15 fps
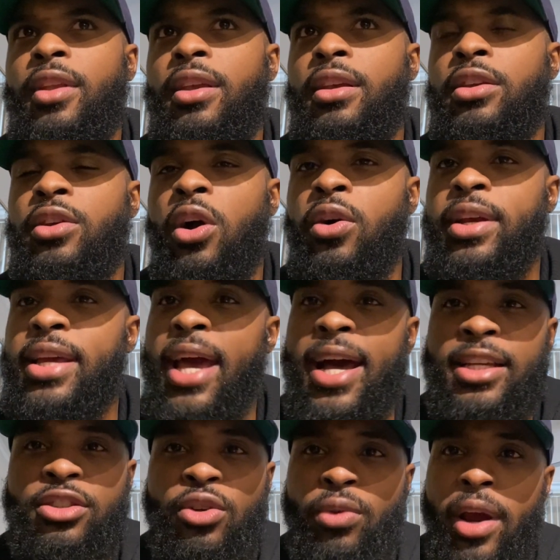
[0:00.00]
You know, he
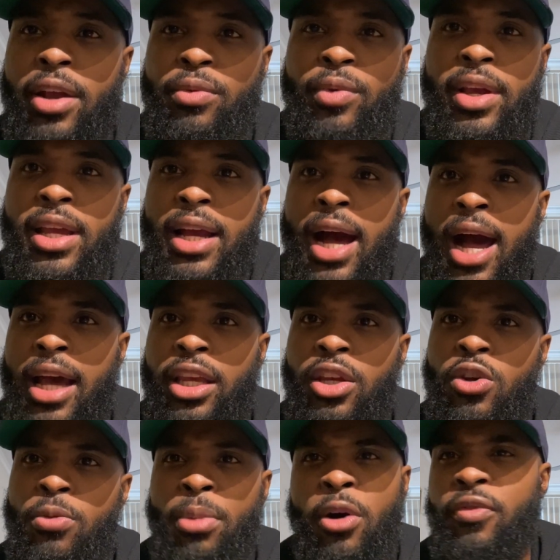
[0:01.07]
has great ring
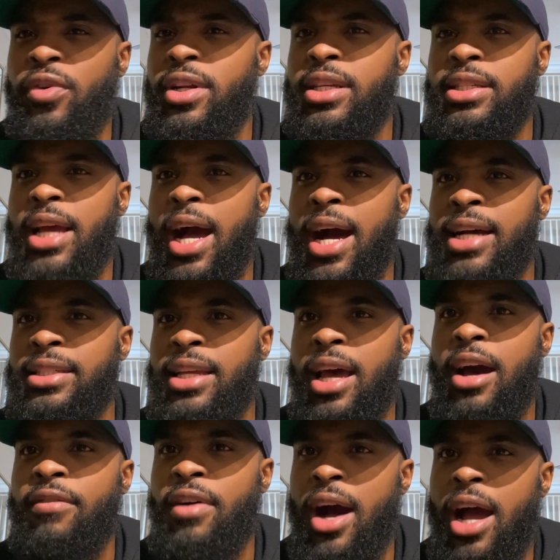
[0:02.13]
IQ. Both of these guys
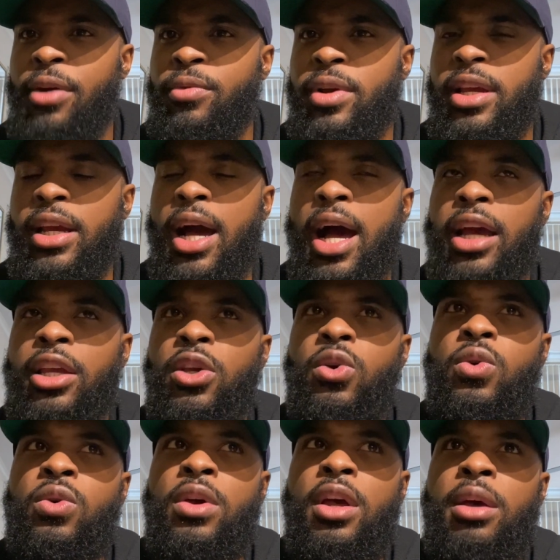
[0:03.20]
have high ring
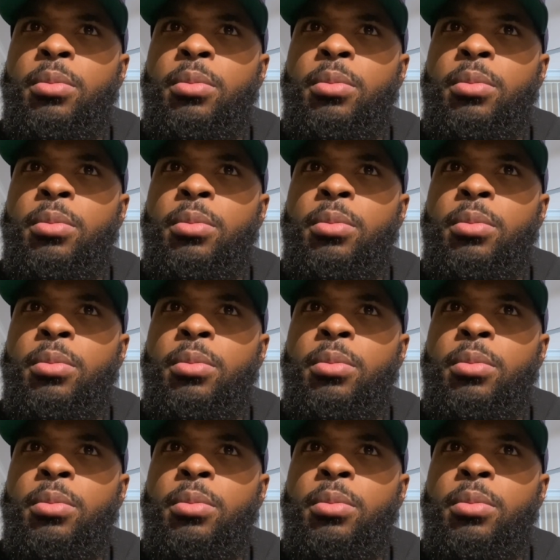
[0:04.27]
IQ.